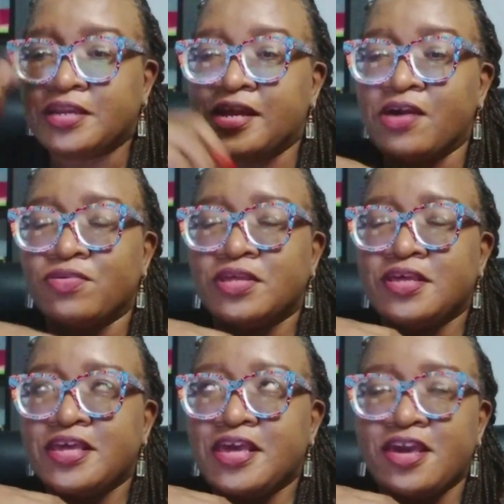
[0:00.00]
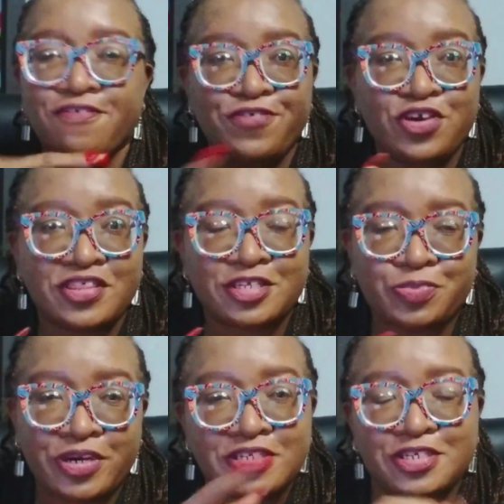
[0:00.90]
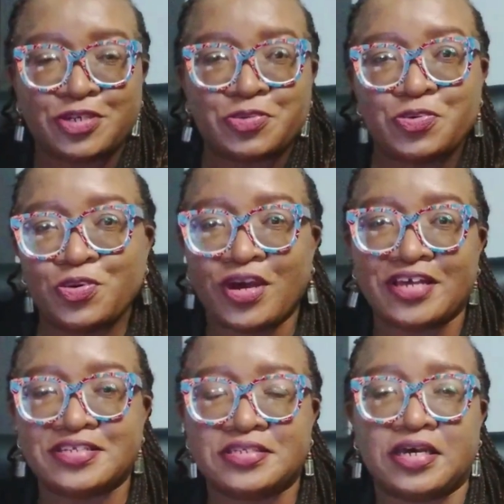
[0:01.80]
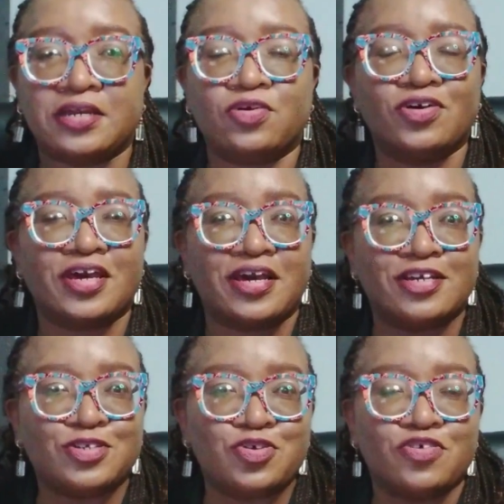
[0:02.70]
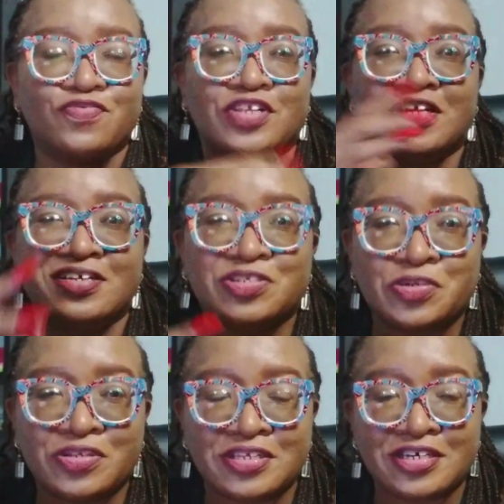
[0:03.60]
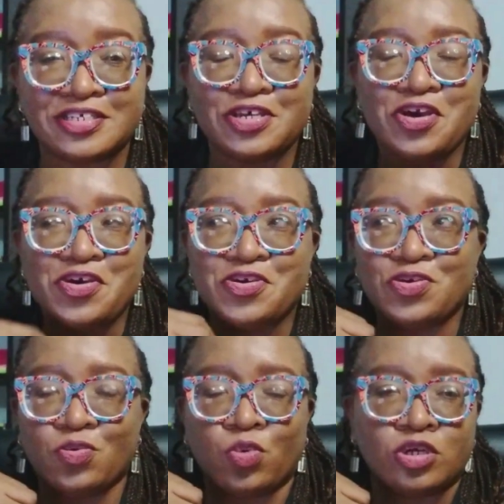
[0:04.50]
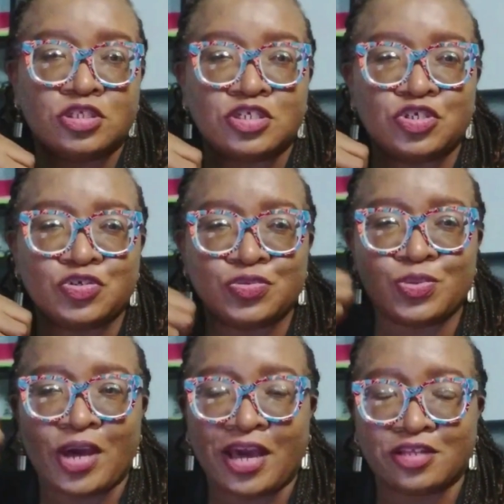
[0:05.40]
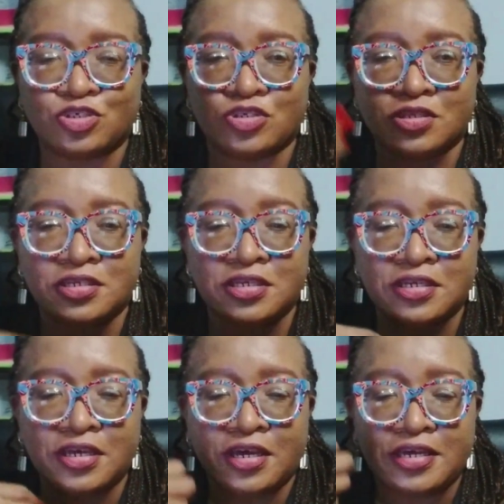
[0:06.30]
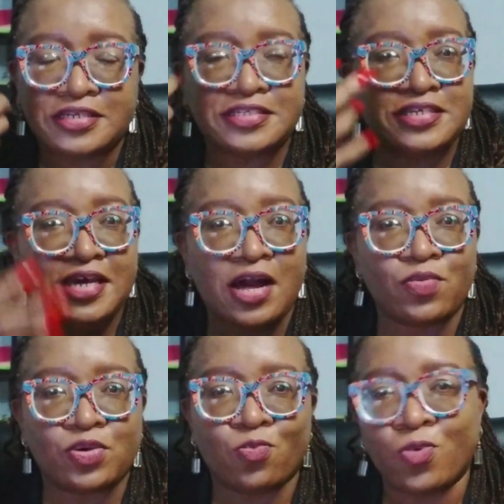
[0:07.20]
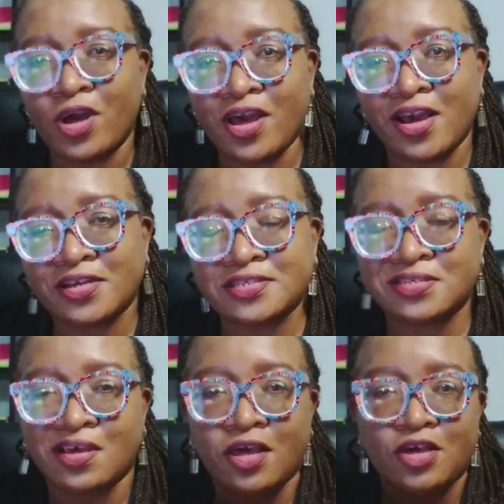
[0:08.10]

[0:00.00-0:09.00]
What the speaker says: Now, if you're this person who has said, okay, so you learned all this, you want to actually see how it works,